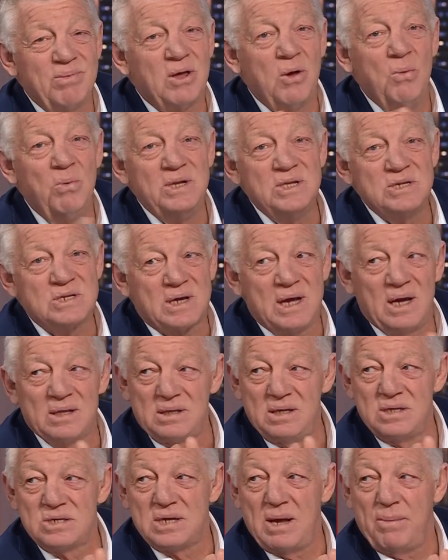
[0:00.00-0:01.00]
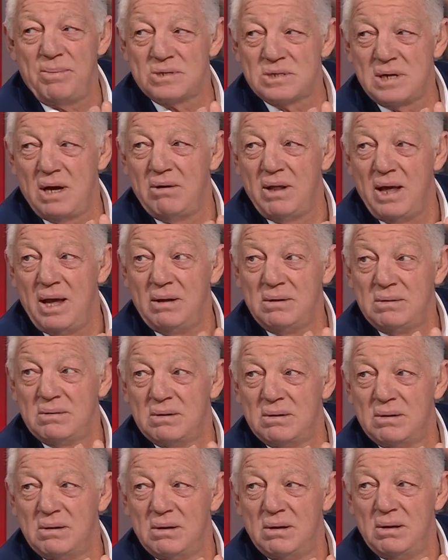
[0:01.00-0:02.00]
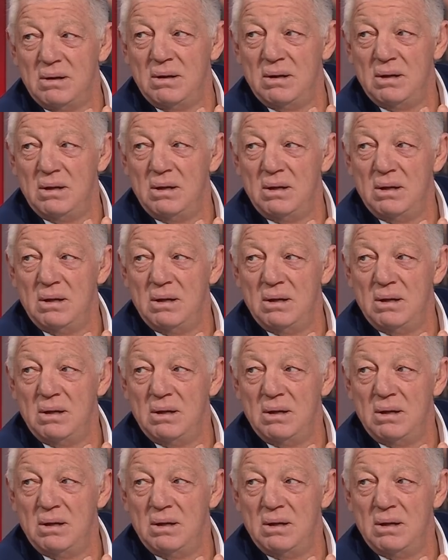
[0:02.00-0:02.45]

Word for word: Can we just cut this episode out? It's the